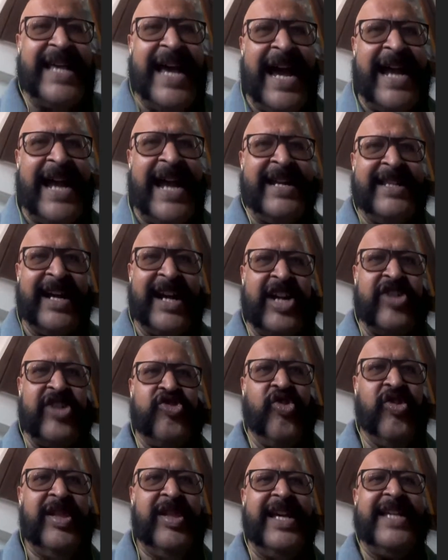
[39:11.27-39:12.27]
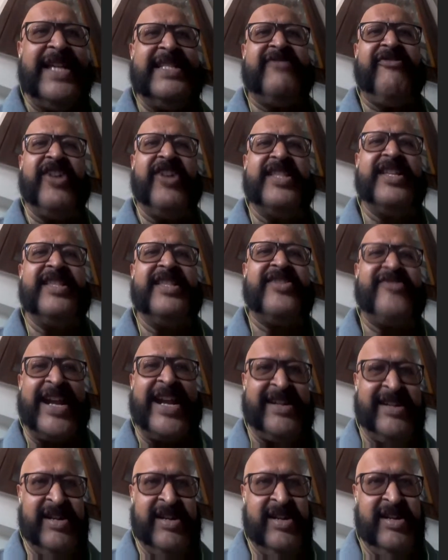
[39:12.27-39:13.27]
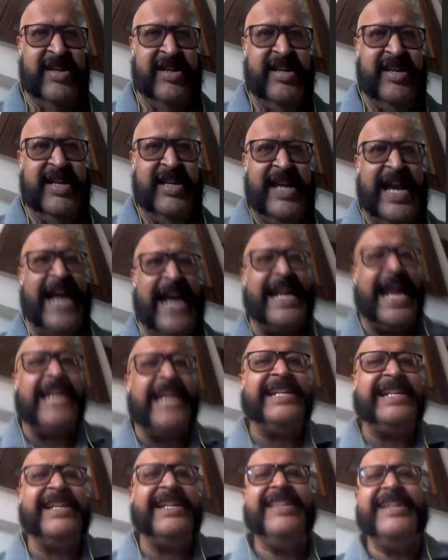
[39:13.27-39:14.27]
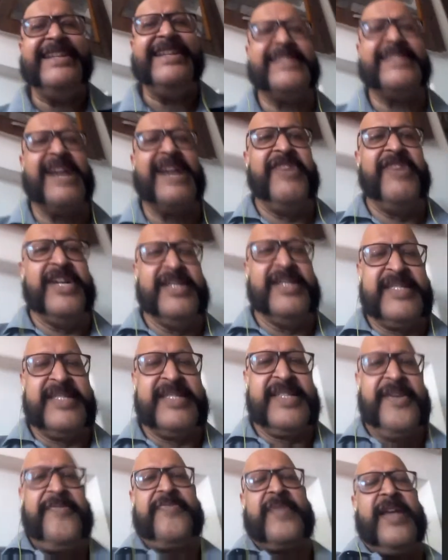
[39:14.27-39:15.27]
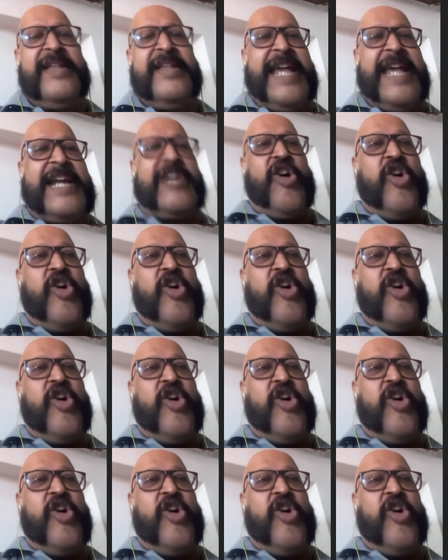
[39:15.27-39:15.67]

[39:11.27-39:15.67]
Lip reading: and the control is further threatened. And Antony discovers that